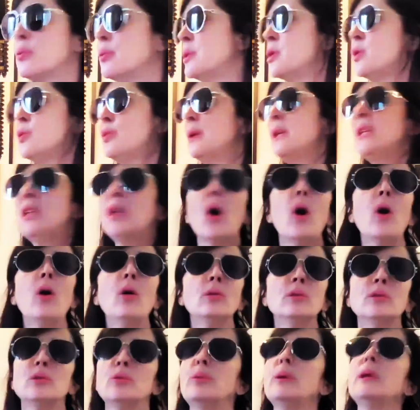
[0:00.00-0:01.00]
which we
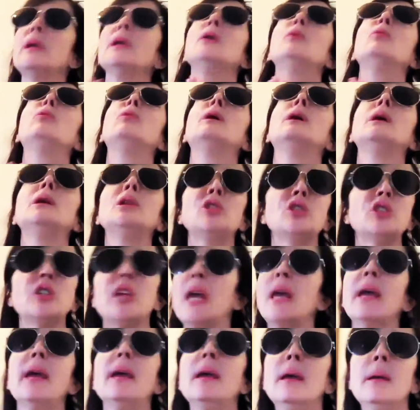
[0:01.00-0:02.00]
don't. We wish
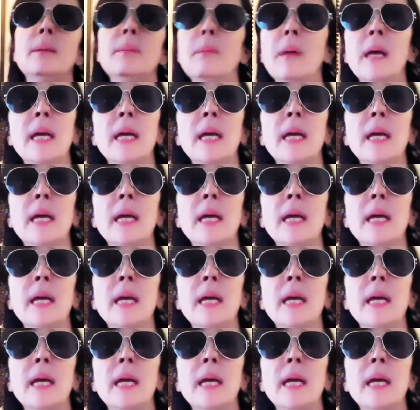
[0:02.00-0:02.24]
him